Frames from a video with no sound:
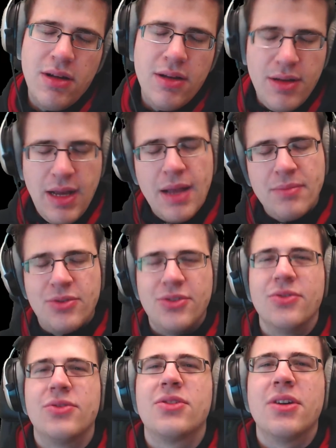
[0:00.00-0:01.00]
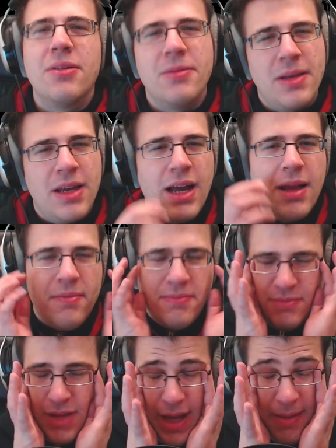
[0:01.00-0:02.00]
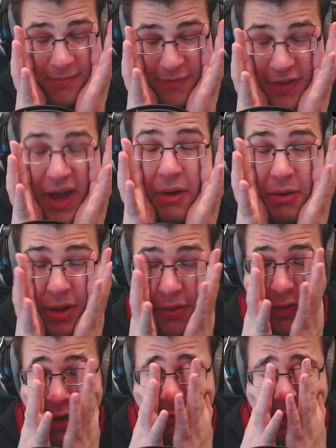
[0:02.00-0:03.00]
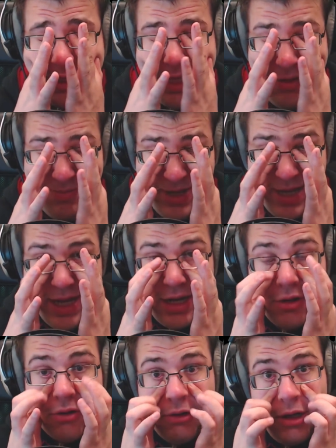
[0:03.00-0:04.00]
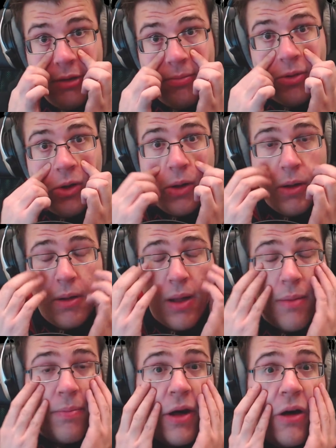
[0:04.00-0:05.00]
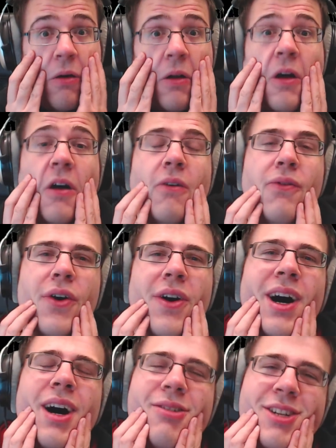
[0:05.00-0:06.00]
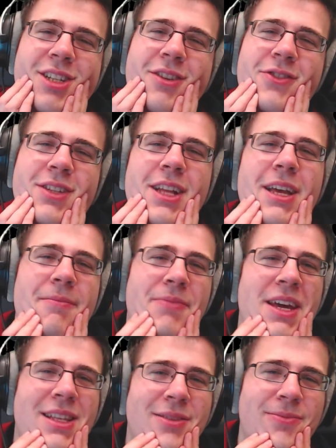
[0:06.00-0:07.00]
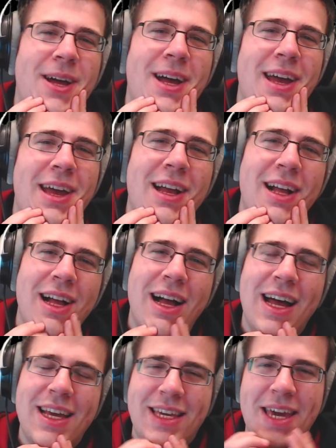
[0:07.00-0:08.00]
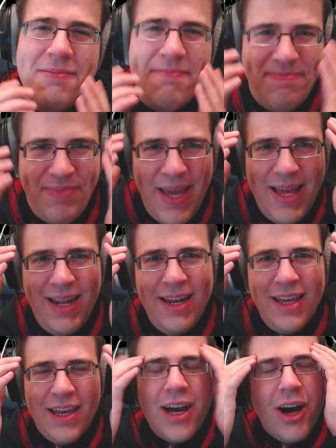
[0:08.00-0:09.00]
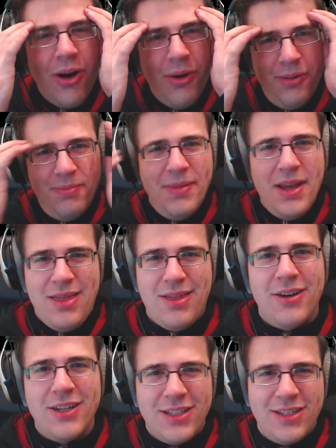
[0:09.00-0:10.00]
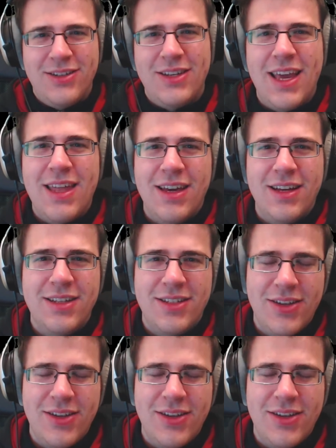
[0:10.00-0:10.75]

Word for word: I'm so sorry. I'm very sleepy. I had only about 4 hours of sleep. That's why I can barely hold my thoughts together.